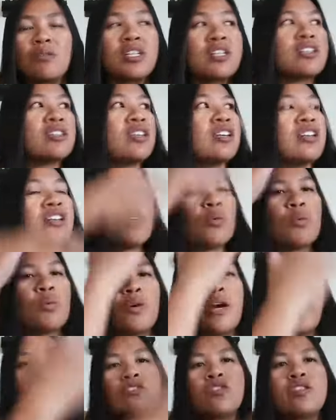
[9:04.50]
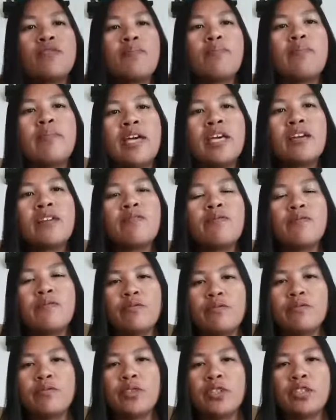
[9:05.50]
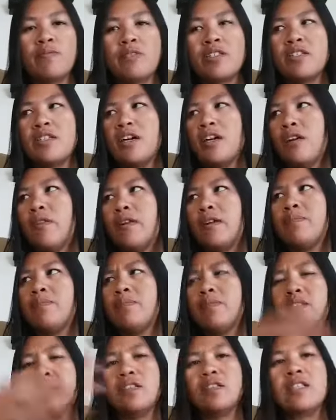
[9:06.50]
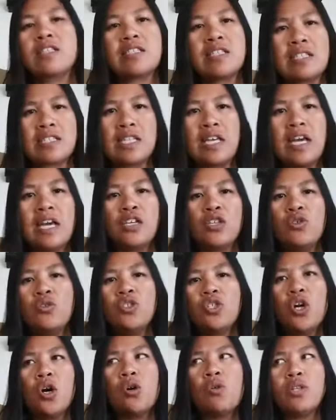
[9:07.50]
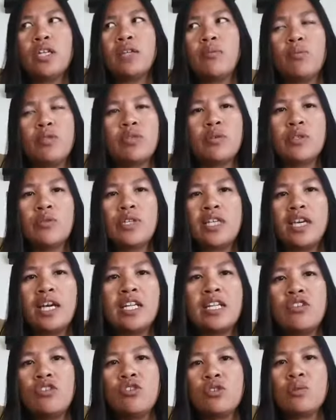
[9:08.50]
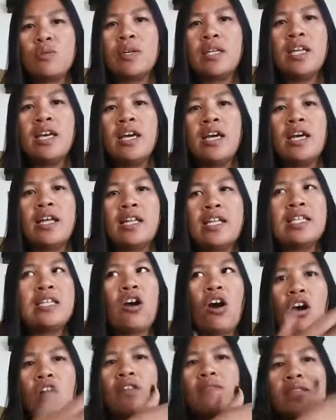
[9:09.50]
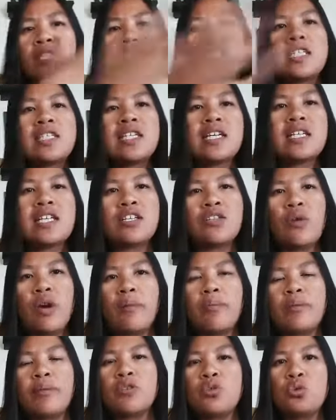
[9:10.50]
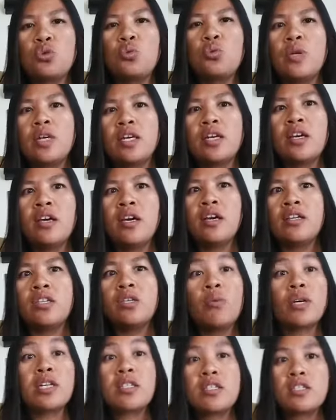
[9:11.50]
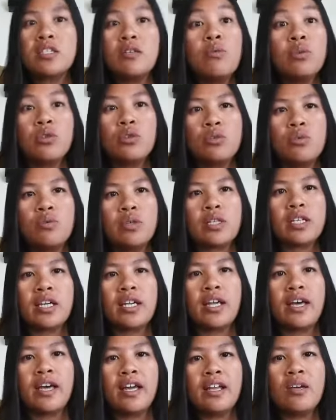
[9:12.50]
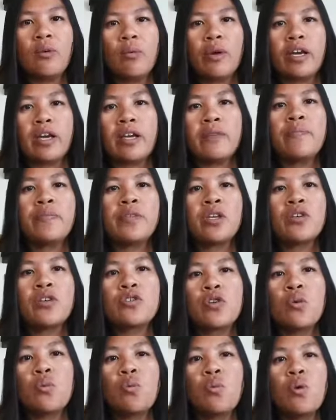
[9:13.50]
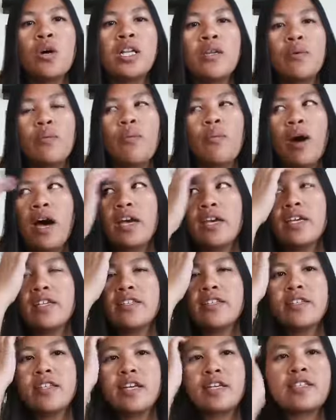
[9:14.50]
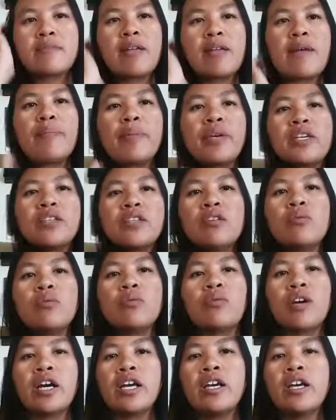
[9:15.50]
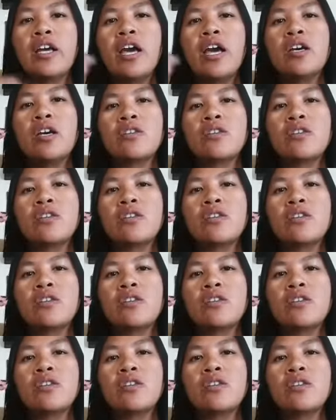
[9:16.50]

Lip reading: The dinner will actually make for themselves. You know that when you get into it, all of these things that you have been doing, you are still doing it anyway. So why is it that's stopping you, right?